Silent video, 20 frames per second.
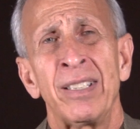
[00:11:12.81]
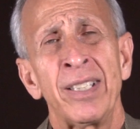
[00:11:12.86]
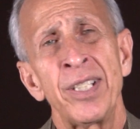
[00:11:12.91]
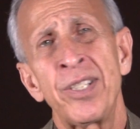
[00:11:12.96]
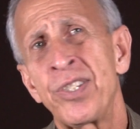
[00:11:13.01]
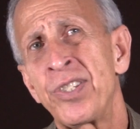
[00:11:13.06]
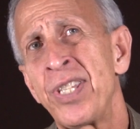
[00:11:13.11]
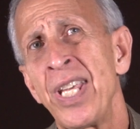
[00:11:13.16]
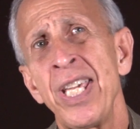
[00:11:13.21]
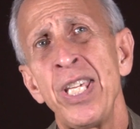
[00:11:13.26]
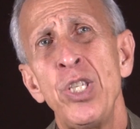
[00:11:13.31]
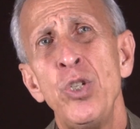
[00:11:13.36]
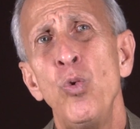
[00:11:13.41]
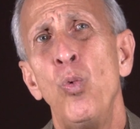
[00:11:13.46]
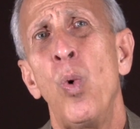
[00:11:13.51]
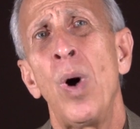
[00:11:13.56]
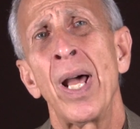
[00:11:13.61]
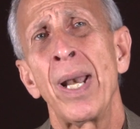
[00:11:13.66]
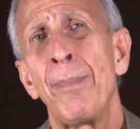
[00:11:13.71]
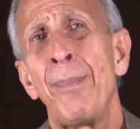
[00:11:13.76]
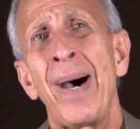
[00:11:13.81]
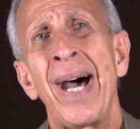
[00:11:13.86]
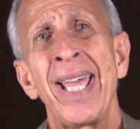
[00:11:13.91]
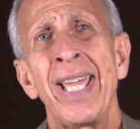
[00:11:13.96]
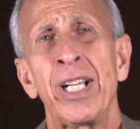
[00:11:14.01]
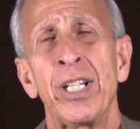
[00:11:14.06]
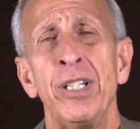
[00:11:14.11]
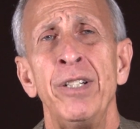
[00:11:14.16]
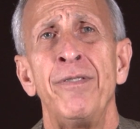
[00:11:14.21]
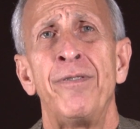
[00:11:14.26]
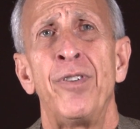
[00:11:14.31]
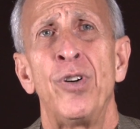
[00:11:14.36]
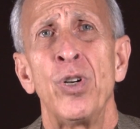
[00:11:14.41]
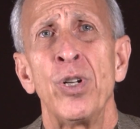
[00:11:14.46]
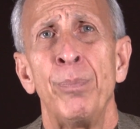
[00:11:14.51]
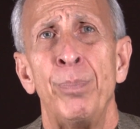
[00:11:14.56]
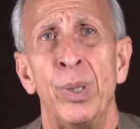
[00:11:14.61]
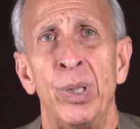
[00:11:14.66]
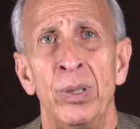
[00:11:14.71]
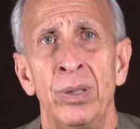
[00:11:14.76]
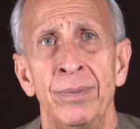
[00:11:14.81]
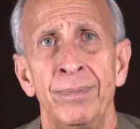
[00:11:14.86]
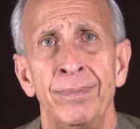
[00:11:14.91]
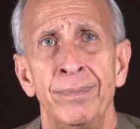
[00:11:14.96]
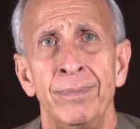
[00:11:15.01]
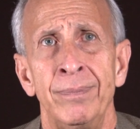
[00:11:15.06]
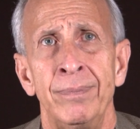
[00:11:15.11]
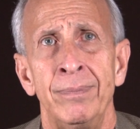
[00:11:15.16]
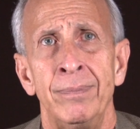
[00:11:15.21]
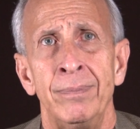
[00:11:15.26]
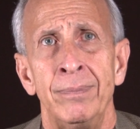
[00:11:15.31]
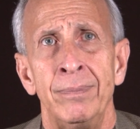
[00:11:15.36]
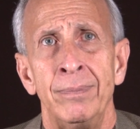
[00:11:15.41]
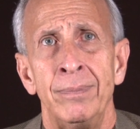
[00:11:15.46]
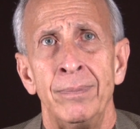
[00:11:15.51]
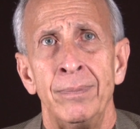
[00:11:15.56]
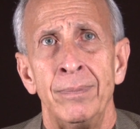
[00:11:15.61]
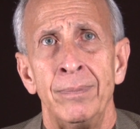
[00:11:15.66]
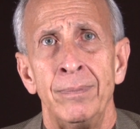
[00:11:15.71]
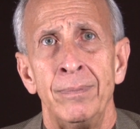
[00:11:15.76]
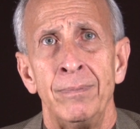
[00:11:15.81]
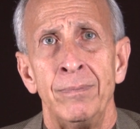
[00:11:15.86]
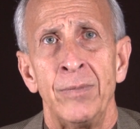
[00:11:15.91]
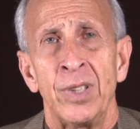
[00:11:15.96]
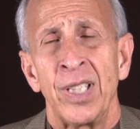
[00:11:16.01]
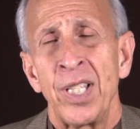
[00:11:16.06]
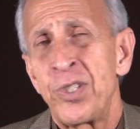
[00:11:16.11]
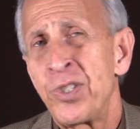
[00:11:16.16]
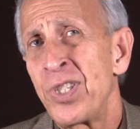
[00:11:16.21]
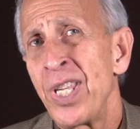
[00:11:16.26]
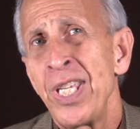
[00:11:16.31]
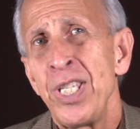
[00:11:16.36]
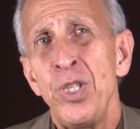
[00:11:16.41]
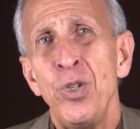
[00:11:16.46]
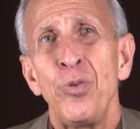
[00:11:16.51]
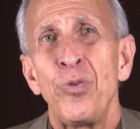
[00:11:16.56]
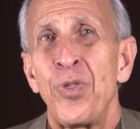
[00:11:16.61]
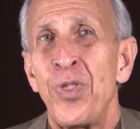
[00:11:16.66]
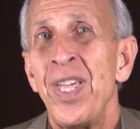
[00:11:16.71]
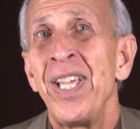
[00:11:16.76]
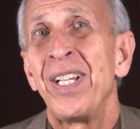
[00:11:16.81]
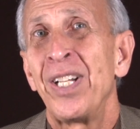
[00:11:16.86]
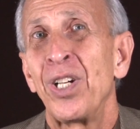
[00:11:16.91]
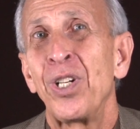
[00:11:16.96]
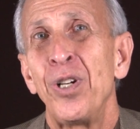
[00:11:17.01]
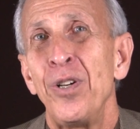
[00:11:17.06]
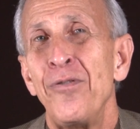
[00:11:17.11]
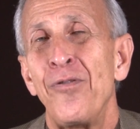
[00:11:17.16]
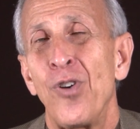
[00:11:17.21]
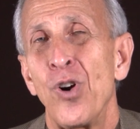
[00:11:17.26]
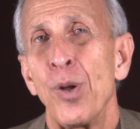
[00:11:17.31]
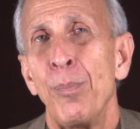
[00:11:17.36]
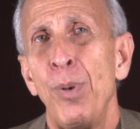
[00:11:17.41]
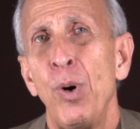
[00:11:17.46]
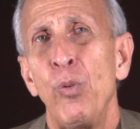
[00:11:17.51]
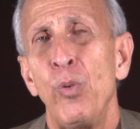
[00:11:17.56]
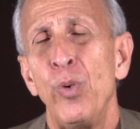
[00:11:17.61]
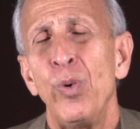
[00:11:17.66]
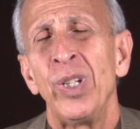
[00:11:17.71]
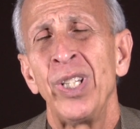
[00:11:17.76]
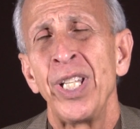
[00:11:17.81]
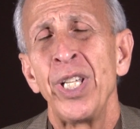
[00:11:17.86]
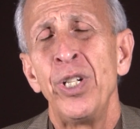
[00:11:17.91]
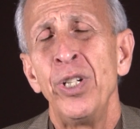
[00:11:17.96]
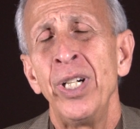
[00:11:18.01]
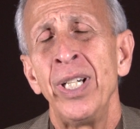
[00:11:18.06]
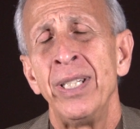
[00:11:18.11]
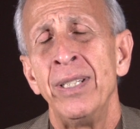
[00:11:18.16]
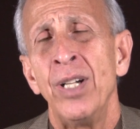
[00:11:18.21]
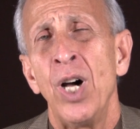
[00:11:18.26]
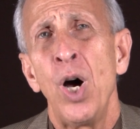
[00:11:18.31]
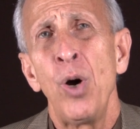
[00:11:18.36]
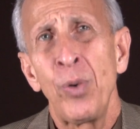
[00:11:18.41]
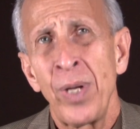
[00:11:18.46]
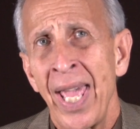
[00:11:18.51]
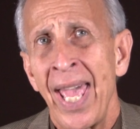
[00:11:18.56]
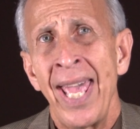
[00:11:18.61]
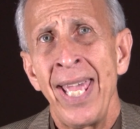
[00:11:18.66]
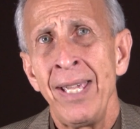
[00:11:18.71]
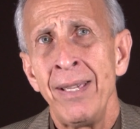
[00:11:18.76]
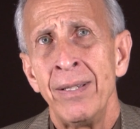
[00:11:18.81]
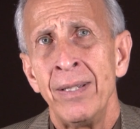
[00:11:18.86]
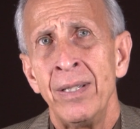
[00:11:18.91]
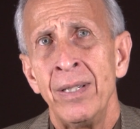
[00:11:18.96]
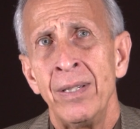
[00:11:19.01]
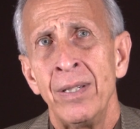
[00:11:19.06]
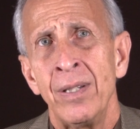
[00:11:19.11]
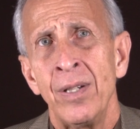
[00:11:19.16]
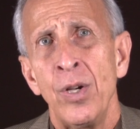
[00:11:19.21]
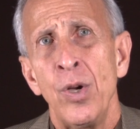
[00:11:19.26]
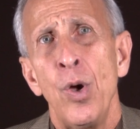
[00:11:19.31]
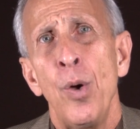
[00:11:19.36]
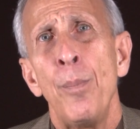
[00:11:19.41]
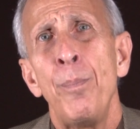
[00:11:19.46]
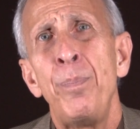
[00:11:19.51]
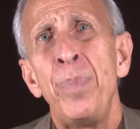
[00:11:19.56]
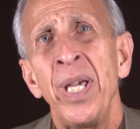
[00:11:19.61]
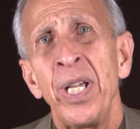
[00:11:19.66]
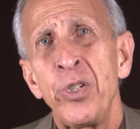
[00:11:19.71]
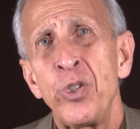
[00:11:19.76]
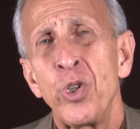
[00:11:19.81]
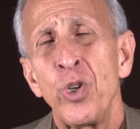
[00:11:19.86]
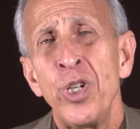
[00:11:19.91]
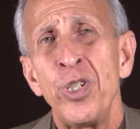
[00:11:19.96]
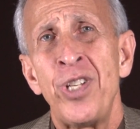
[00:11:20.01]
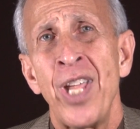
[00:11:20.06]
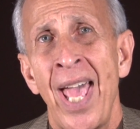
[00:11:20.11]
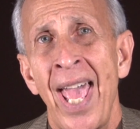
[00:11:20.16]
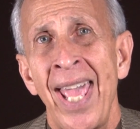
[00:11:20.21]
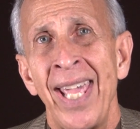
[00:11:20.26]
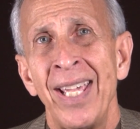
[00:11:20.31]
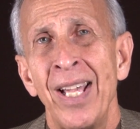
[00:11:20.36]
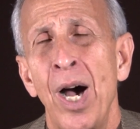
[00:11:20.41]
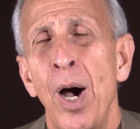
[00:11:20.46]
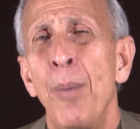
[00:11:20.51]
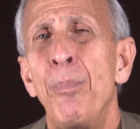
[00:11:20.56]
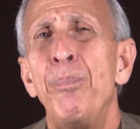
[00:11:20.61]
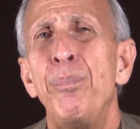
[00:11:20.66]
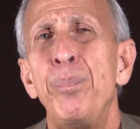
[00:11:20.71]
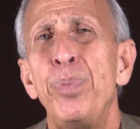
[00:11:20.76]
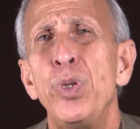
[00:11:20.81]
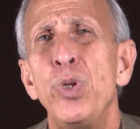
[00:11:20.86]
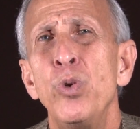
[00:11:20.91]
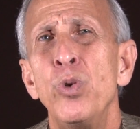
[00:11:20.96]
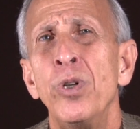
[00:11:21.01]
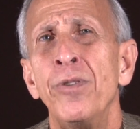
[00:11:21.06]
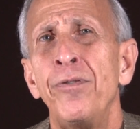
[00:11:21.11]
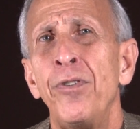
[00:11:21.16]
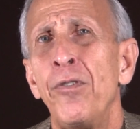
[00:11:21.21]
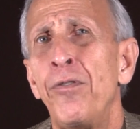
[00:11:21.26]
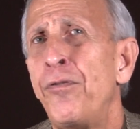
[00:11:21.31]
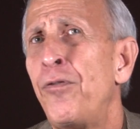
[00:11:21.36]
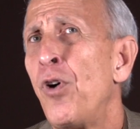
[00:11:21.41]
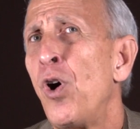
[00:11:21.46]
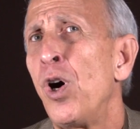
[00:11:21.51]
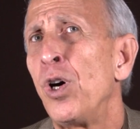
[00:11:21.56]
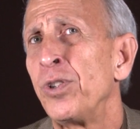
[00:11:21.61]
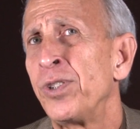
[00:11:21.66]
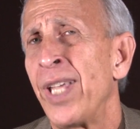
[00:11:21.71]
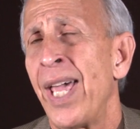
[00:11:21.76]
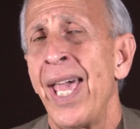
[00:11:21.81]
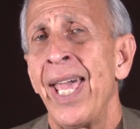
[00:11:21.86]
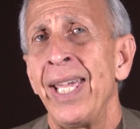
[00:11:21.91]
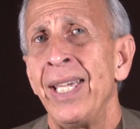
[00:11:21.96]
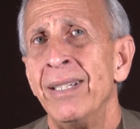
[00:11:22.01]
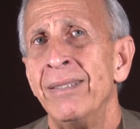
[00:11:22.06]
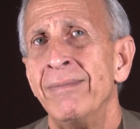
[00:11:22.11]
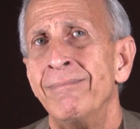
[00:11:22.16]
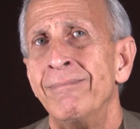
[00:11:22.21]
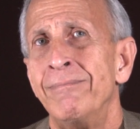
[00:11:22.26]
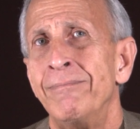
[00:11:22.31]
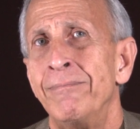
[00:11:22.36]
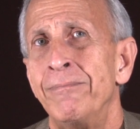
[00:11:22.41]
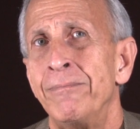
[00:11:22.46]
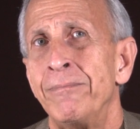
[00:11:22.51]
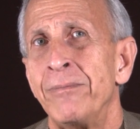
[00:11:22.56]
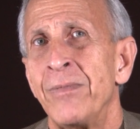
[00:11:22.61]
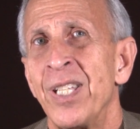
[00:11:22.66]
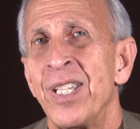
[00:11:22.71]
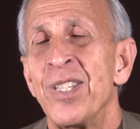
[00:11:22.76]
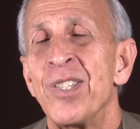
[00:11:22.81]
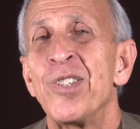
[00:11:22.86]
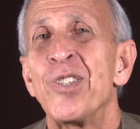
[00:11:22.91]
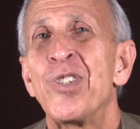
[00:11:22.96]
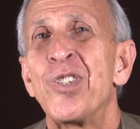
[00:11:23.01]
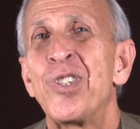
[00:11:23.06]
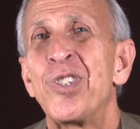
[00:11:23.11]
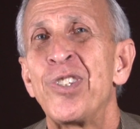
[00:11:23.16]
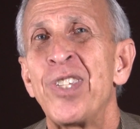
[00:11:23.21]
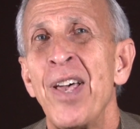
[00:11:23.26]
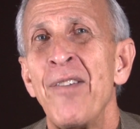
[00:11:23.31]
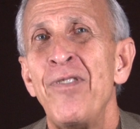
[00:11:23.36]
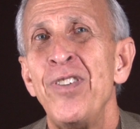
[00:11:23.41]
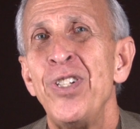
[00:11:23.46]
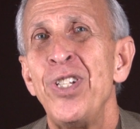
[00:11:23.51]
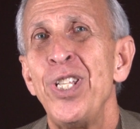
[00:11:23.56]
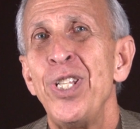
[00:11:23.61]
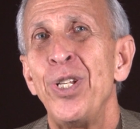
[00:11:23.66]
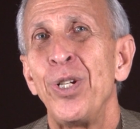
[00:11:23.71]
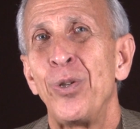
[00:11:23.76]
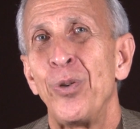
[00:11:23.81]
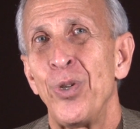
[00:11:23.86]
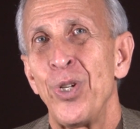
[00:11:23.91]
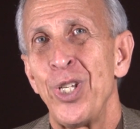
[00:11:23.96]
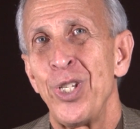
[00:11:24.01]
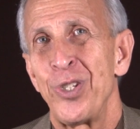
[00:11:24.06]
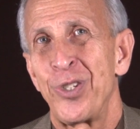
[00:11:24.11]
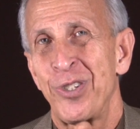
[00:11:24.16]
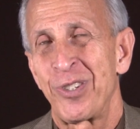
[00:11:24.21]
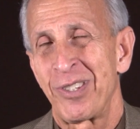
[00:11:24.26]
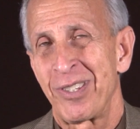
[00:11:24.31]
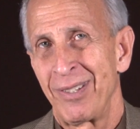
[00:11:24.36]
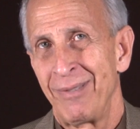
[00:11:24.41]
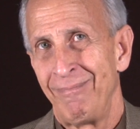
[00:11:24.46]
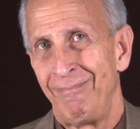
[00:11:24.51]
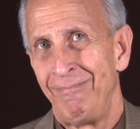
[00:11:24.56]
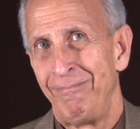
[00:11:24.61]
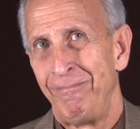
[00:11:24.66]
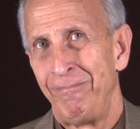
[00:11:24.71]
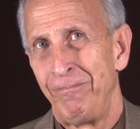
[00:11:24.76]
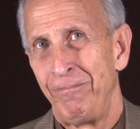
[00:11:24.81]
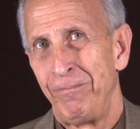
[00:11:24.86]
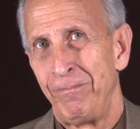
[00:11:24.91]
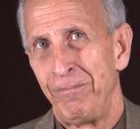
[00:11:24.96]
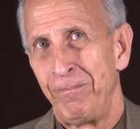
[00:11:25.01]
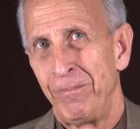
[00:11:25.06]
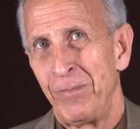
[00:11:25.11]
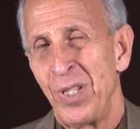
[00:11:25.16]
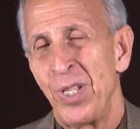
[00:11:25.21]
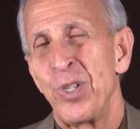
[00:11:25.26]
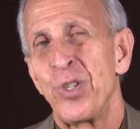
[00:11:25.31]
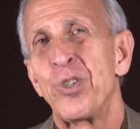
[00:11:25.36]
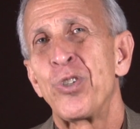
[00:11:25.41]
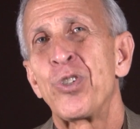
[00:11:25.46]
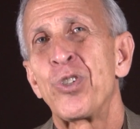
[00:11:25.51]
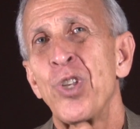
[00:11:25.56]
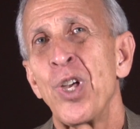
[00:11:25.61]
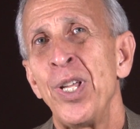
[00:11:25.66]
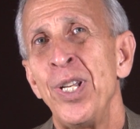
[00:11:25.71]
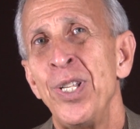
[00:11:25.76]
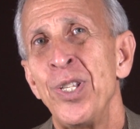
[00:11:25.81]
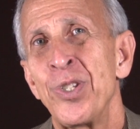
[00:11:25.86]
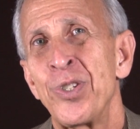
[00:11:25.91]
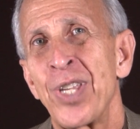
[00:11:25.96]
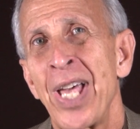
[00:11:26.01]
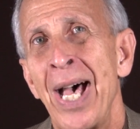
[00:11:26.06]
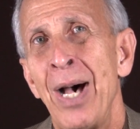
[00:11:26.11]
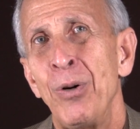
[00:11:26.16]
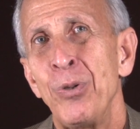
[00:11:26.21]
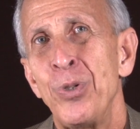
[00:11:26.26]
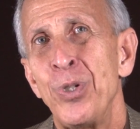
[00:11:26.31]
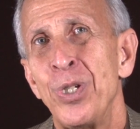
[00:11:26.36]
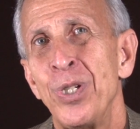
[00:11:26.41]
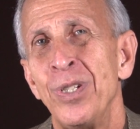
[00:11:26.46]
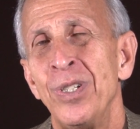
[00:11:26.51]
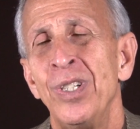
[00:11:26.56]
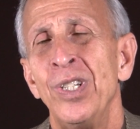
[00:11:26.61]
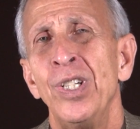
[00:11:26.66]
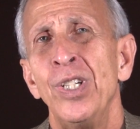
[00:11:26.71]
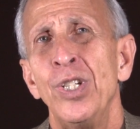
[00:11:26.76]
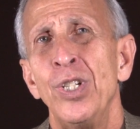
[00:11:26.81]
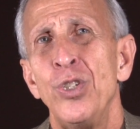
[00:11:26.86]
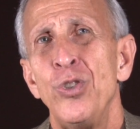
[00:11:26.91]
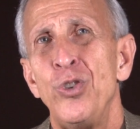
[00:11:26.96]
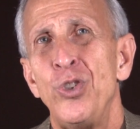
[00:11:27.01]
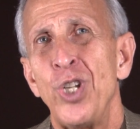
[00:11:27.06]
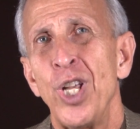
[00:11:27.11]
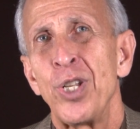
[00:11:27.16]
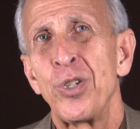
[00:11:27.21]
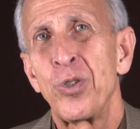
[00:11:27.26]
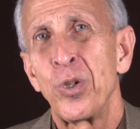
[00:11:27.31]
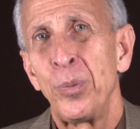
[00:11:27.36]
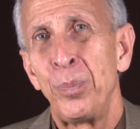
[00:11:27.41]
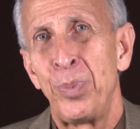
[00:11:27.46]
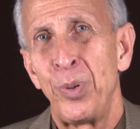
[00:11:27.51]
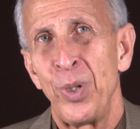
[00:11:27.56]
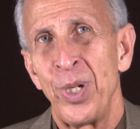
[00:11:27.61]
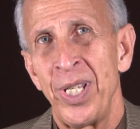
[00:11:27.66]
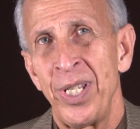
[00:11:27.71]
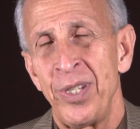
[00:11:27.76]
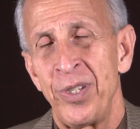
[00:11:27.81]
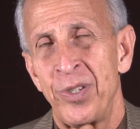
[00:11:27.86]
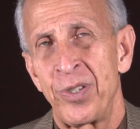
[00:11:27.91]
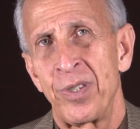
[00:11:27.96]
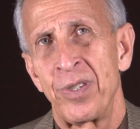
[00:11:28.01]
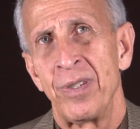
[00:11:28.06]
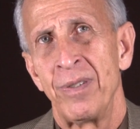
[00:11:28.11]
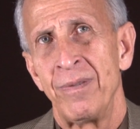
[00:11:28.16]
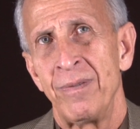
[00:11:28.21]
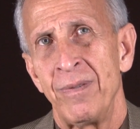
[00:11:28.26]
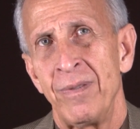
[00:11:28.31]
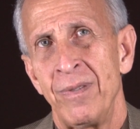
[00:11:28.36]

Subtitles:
let's say you want to buy a convertible. Let's say you think a convertible really good. Okay, picture a day, a beautiful fall day, 70 degrees. Sun is out, gentle breeze.